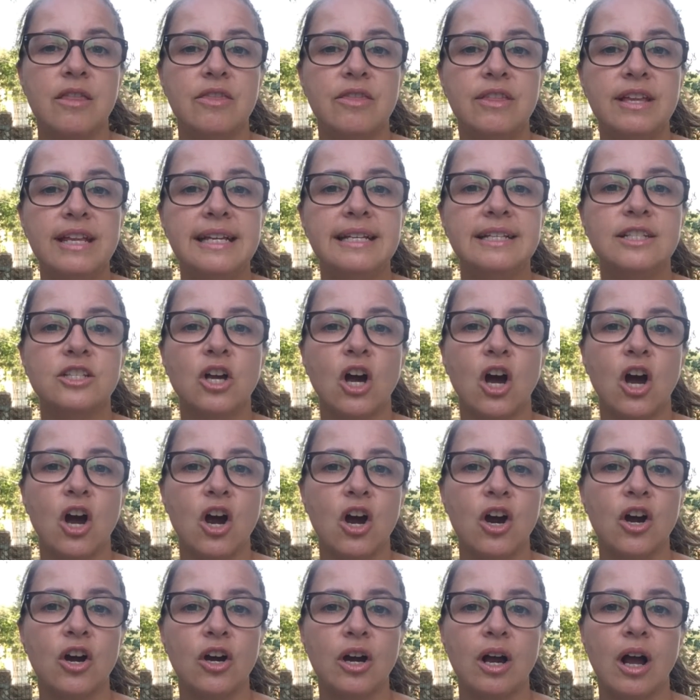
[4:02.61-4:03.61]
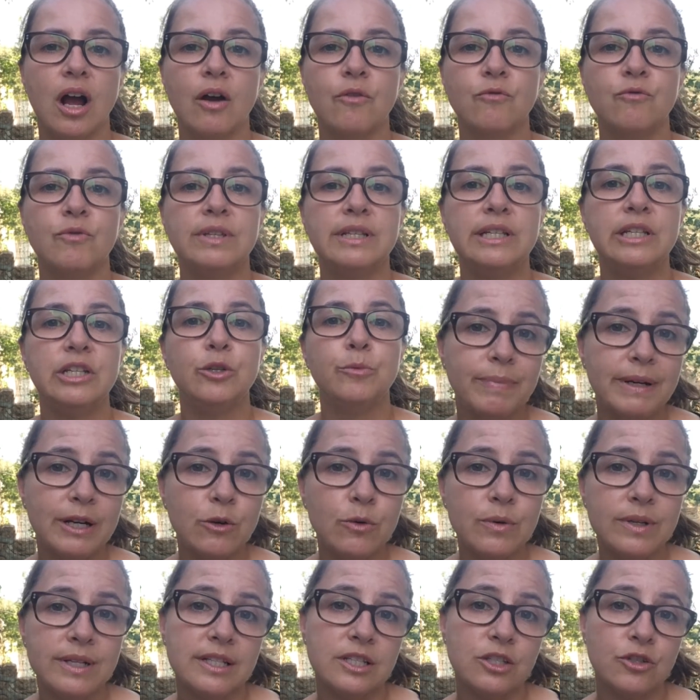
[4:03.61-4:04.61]
These are a really
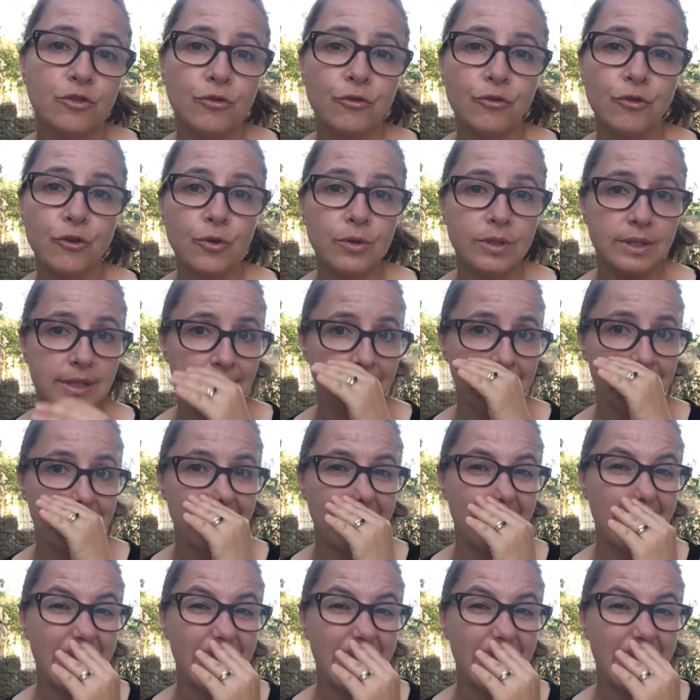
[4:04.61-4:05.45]
ubiquitous fruit that